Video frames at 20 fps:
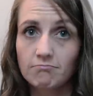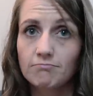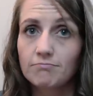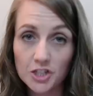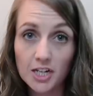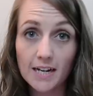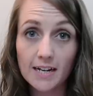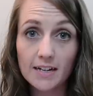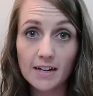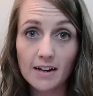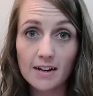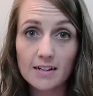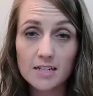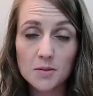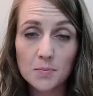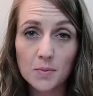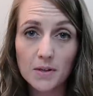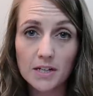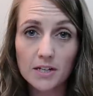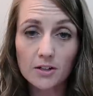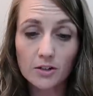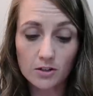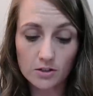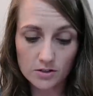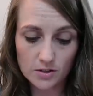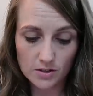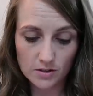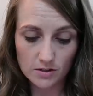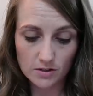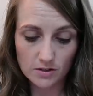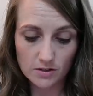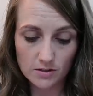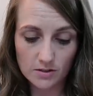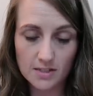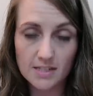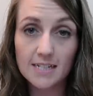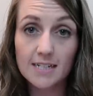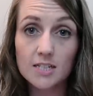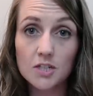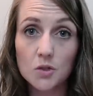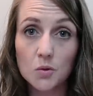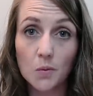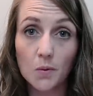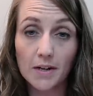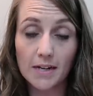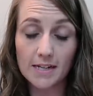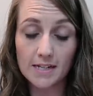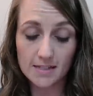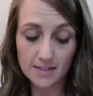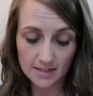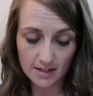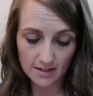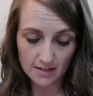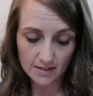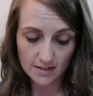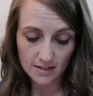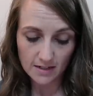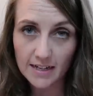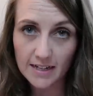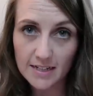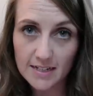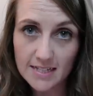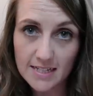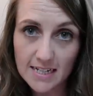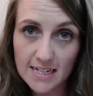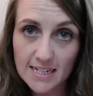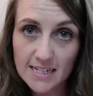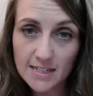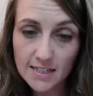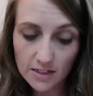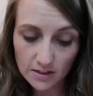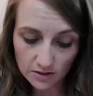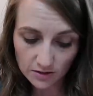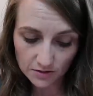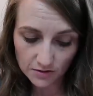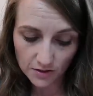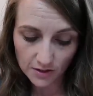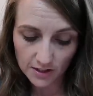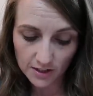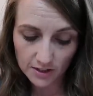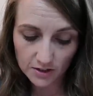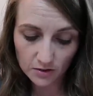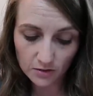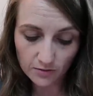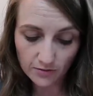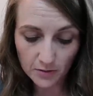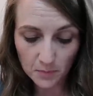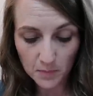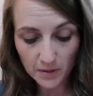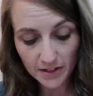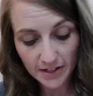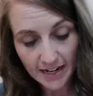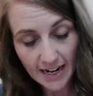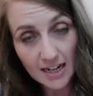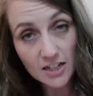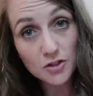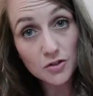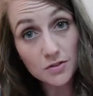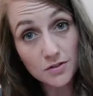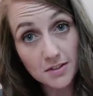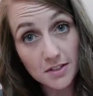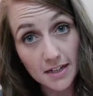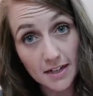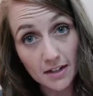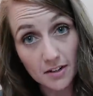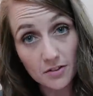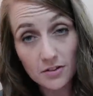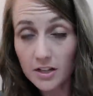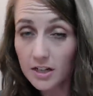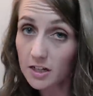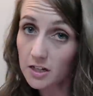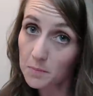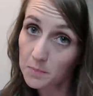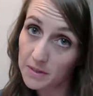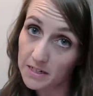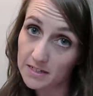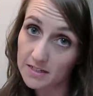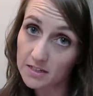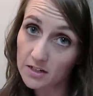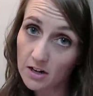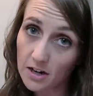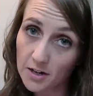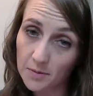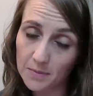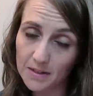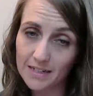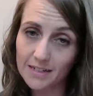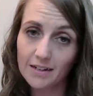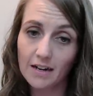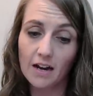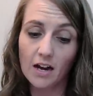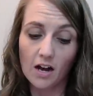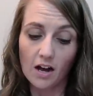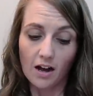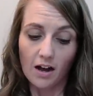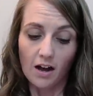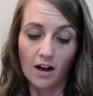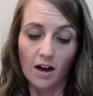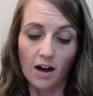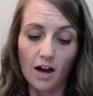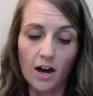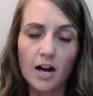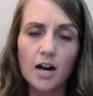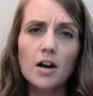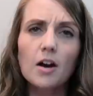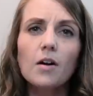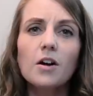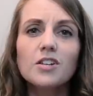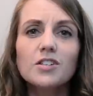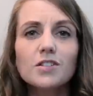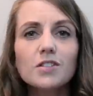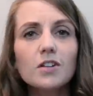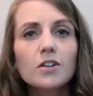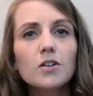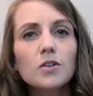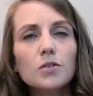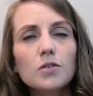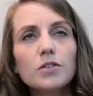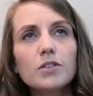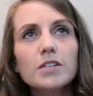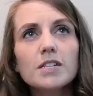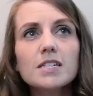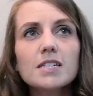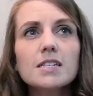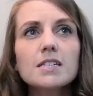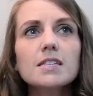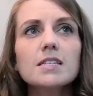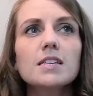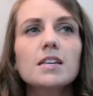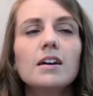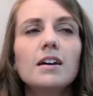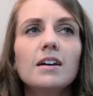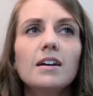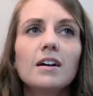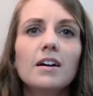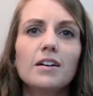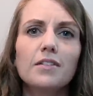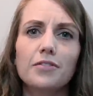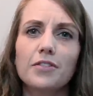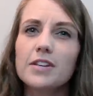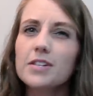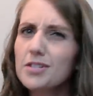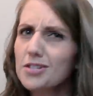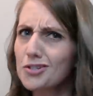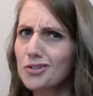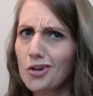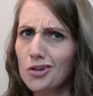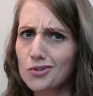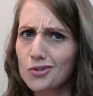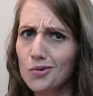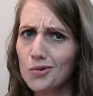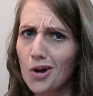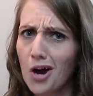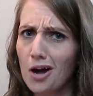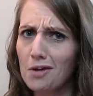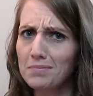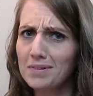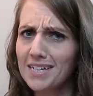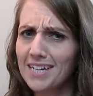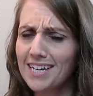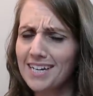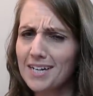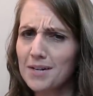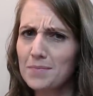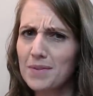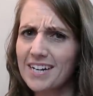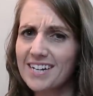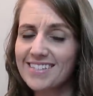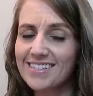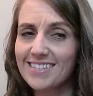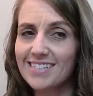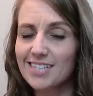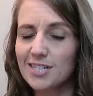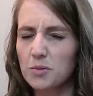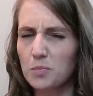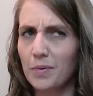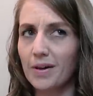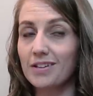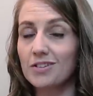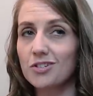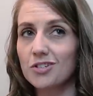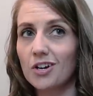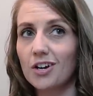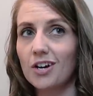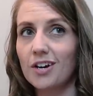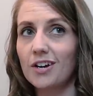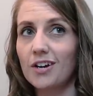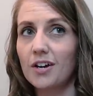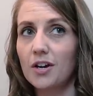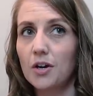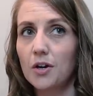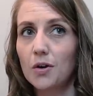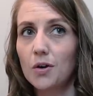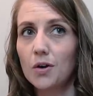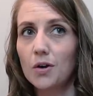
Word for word: J.S. Peters 620 says, it is easier to heal from a natural tear than an episiotomy. Uh, so this is, this is also complicated because this depends on